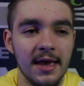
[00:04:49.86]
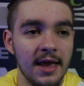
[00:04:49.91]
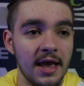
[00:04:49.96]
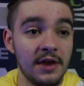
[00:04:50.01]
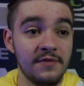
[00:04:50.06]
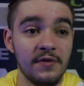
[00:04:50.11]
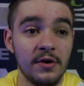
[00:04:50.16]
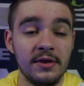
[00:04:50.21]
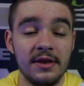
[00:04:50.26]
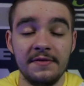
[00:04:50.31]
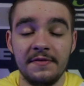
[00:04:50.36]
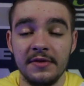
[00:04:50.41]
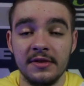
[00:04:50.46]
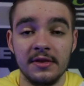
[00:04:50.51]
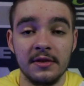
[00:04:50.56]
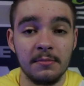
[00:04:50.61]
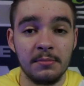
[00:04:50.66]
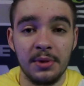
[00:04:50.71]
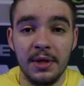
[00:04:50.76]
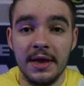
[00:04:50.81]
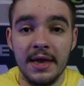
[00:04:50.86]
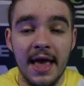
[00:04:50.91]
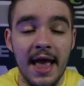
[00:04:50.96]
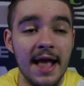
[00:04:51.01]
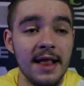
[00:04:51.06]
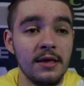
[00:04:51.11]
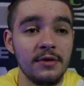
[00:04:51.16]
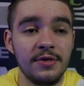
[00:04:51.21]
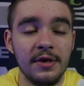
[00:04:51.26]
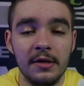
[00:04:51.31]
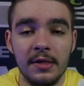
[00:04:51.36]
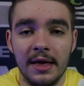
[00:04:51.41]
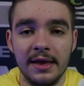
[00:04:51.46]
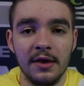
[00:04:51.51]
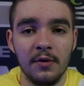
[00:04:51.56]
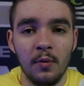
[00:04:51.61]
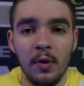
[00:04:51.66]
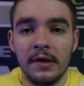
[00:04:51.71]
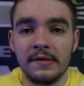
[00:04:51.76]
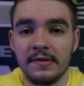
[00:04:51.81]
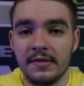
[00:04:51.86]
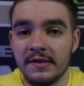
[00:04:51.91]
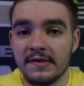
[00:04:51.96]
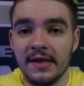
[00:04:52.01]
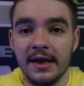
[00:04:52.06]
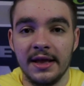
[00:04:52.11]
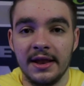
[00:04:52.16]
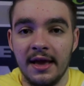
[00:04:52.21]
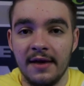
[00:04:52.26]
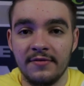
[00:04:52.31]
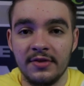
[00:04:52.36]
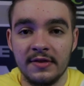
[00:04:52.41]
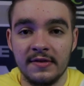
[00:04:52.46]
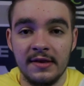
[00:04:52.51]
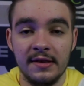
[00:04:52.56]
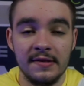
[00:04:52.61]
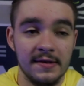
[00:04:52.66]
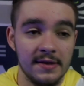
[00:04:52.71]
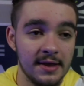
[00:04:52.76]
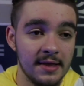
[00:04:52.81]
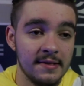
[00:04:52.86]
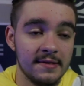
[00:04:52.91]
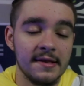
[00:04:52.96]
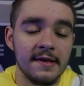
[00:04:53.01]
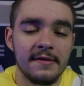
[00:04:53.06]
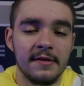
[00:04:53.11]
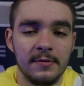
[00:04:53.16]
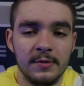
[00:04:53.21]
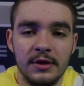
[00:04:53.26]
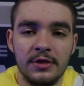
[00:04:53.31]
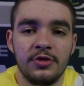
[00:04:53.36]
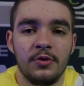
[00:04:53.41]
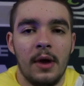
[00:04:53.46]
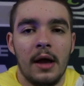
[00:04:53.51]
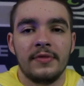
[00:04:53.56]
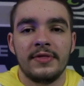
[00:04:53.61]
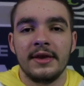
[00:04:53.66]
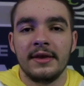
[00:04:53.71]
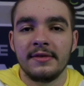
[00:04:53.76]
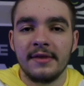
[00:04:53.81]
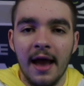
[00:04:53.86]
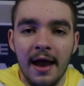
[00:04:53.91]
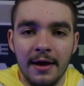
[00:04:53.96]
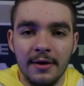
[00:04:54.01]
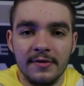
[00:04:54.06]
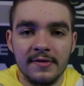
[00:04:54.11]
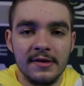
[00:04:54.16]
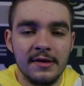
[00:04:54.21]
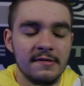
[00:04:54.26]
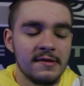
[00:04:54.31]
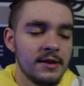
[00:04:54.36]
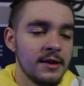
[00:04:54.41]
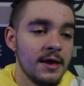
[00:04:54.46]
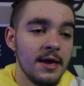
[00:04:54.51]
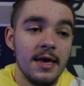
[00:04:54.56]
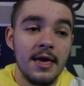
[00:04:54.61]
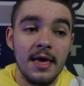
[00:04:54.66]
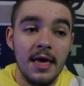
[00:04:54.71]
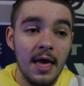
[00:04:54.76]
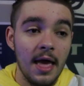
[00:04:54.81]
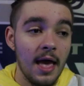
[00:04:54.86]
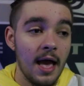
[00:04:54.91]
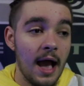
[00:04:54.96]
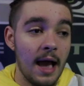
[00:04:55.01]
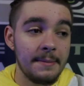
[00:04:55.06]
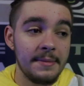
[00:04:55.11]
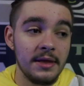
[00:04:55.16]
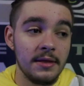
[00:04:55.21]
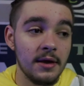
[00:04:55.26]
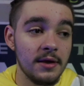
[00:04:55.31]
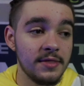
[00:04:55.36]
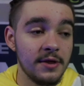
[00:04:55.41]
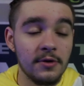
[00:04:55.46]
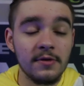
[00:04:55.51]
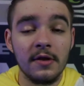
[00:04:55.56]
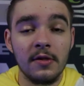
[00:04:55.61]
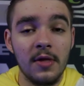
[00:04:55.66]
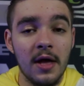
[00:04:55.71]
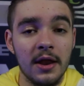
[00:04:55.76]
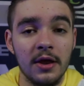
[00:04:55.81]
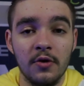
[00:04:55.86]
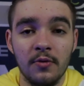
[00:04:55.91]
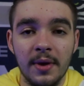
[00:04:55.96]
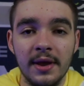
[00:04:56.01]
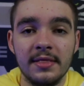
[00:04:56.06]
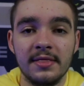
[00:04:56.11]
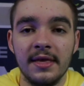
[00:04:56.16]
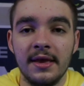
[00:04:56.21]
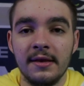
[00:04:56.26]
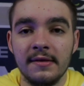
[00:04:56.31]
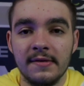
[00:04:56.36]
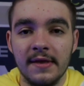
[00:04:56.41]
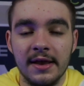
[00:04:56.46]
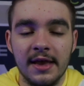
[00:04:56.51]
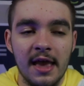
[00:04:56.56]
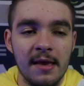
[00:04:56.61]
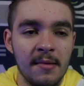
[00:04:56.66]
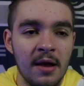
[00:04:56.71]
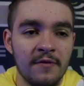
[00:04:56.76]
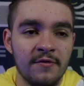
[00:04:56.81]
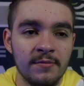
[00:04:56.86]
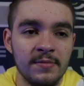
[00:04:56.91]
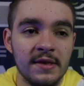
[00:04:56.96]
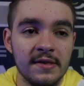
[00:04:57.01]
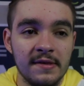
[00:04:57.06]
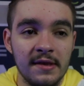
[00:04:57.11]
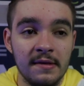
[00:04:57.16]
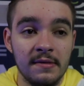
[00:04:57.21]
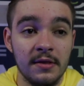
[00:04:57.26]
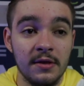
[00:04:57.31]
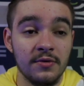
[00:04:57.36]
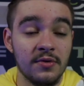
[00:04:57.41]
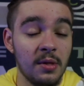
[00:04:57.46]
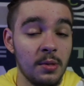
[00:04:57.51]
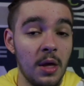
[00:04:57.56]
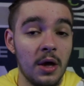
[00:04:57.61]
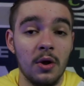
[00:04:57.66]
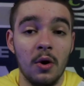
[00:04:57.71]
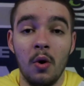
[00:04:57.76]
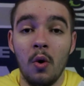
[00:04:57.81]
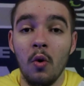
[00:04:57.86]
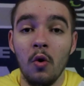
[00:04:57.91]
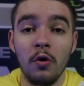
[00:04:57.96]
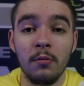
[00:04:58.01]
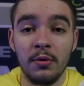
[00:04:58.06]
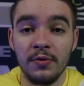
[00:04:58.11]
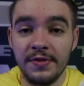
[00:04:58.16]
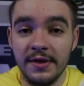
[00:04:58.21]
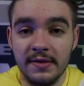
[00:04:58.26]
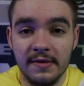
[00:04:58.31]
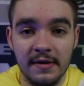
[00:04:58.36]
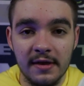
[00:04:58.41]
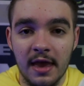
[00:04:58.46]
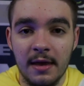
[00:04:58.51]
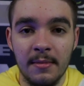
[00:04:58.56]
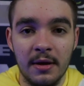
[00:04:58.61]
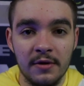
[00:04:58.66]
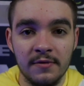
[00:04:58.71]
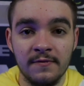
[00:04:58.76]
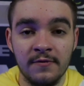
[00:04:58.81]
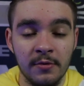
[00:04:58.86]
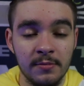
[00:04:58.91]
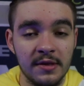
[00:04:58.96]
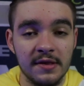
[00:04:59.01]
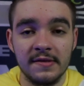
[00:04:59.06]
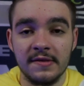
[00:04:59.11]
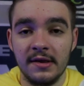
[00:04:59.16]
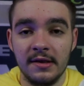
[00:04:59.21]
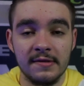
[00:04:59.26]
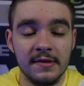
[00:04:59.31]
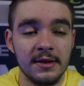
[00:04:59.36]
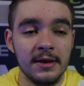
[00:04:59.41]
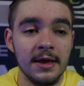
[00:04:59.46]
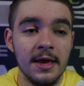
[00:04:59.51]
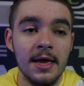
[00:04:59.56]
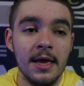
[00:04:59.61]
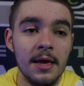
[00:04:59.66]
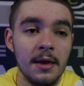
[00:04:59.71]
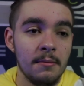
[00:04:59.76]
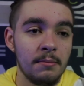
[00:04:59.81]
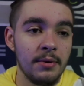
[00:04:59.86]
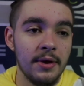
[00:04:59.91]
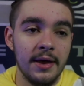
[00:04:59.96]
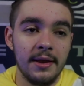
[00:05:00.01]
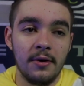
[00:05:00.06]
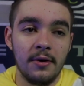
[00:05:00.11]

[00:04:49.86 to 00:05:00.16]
and if our defense can play anything like it was in the second half of the season consistently throughout the entire season. I mean, there's a lot of great things that came out from this season. There's a lot of horrible things that came out from this season. But